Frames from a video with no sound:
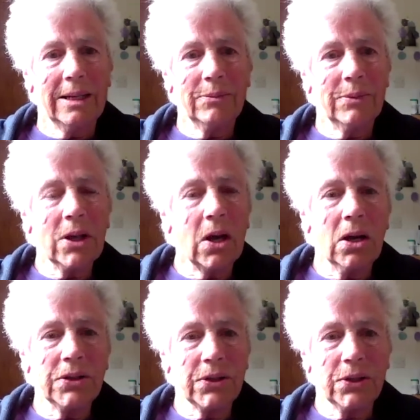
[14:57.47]
and was
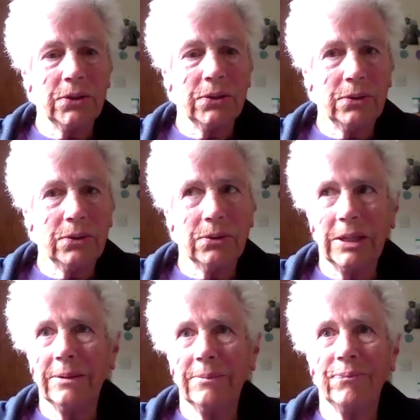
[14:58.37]
asked
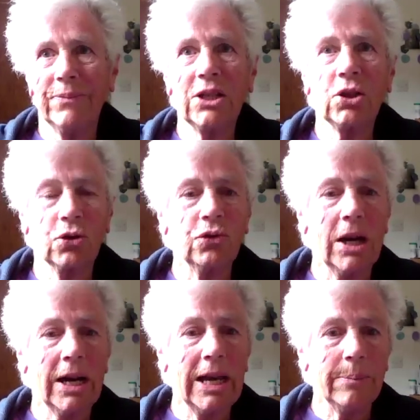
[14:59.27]
to
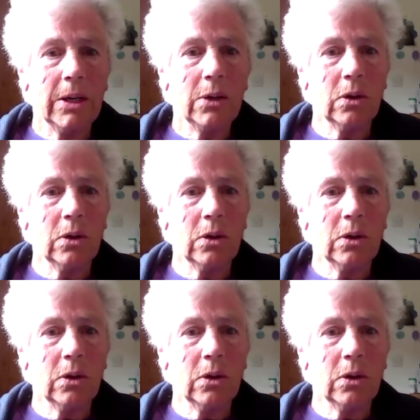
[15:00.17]
describe